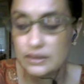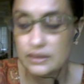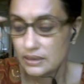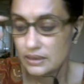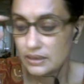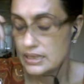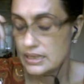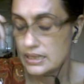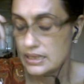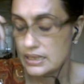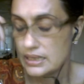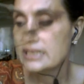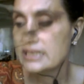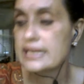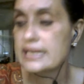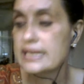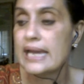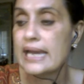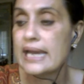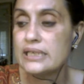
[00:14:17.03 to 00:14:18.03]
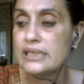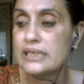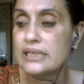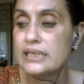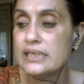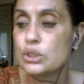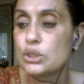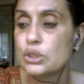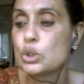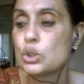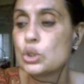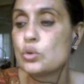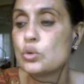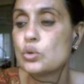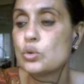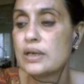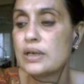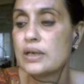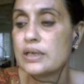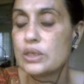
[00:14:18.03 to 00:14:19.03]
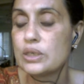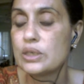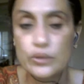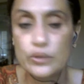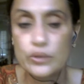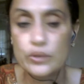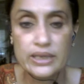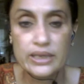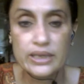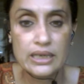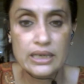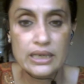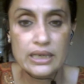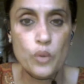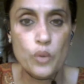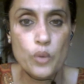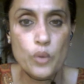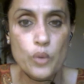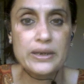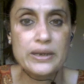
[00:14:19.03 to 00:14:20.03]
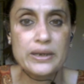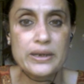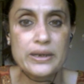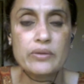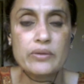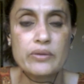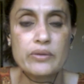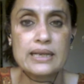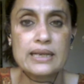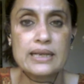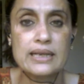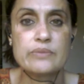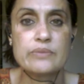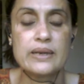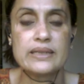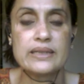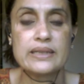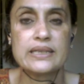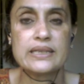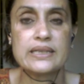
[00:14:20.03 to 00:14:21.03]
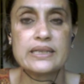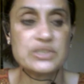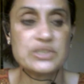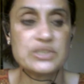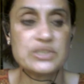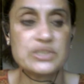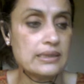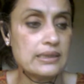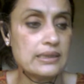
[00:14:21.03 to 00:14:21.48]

let's get to doing open awareness meditation.